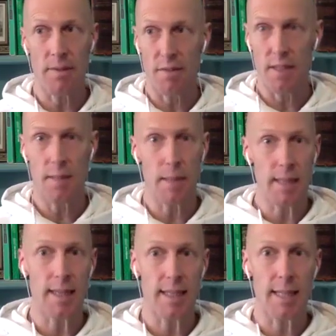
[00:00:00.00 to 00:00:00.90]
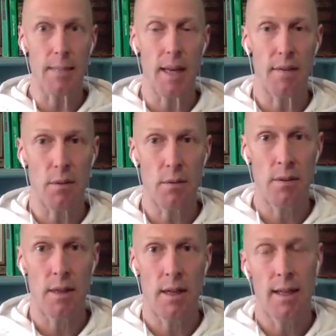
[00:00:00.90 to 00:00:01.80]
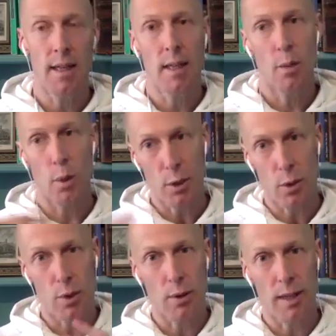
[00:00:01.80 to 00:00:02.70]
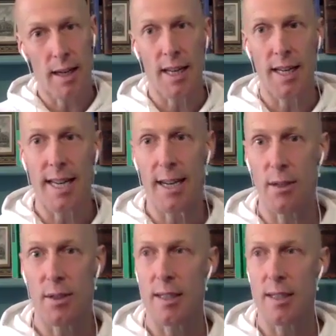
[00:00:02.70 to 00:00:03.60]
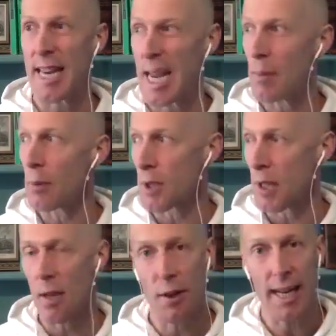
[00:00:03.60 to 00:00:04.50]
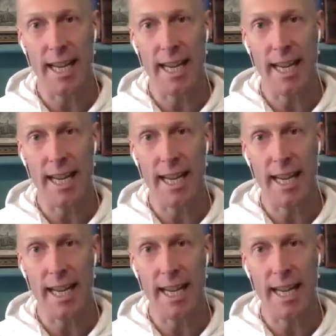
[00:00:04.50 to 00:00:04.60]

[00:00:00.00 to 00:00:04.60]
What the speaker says: fundamentally deep level, which also enables a lot of